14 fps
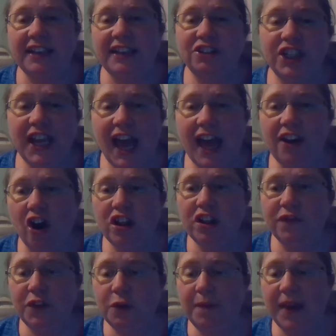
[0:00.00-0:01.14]
and she had all
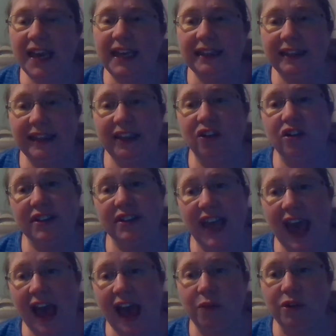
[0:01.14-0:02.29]
of you make little
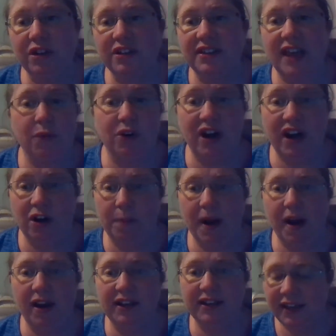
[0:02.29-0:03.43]
towers that were
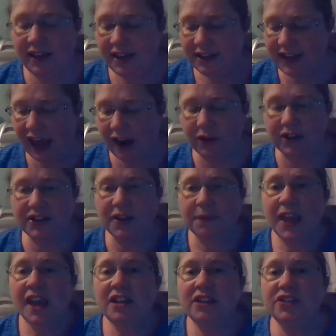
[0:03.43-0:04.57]
aeroponic towers.
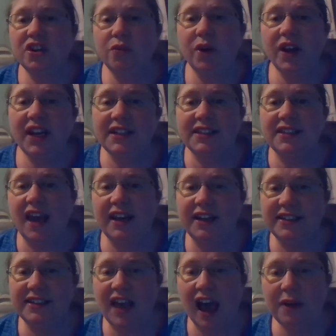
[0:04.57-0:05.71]
So what I
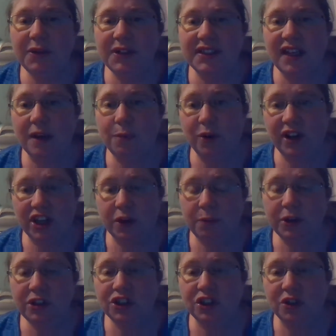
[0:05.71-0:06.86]
decided is I would set up one of the
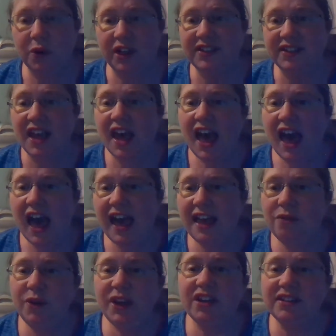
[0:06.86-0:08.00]
commercial ones
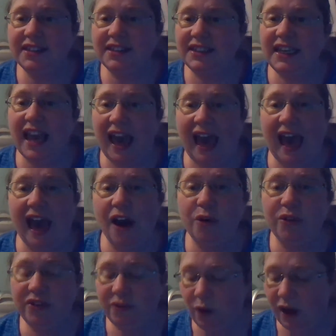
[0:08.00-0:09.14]
and we could see
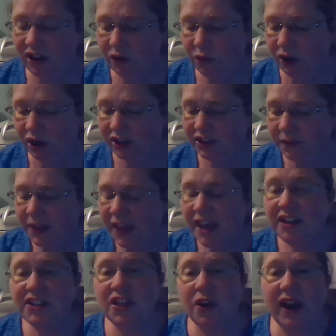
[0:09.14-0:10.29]
how well it worked.
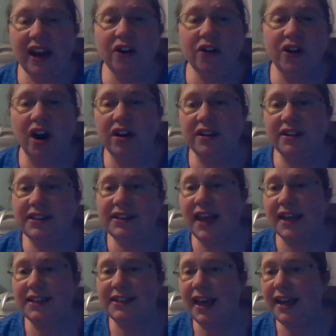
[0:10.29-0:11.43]
So AeroGarden
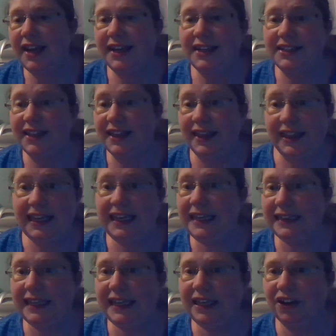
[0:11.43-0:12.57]
says that it is
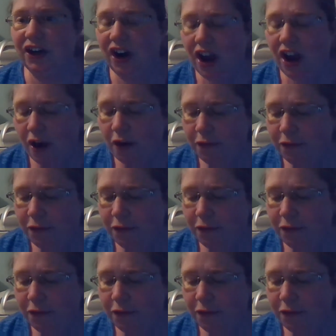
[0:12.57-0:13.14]
the leader